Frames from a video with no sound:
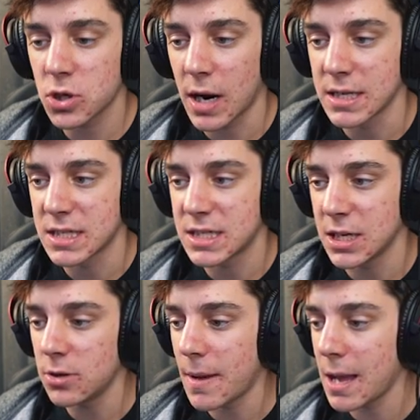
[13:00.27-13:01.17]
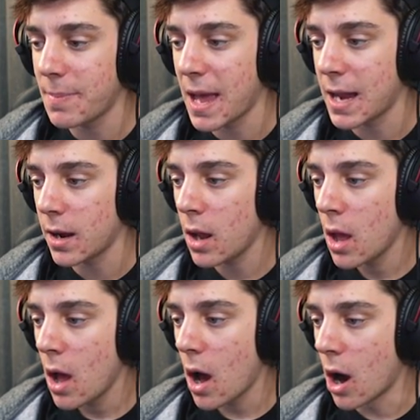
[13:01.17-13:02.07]
try and steal my pen?
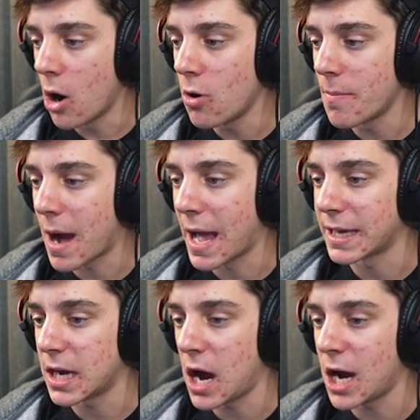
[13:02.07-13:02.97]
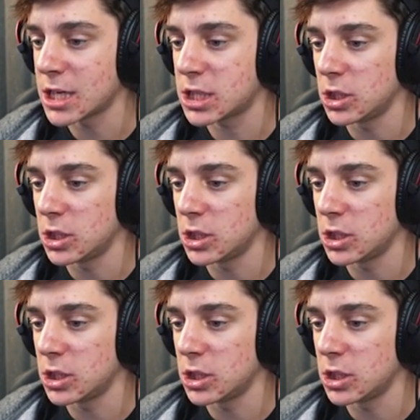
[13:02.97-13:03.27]
Oh my gosh,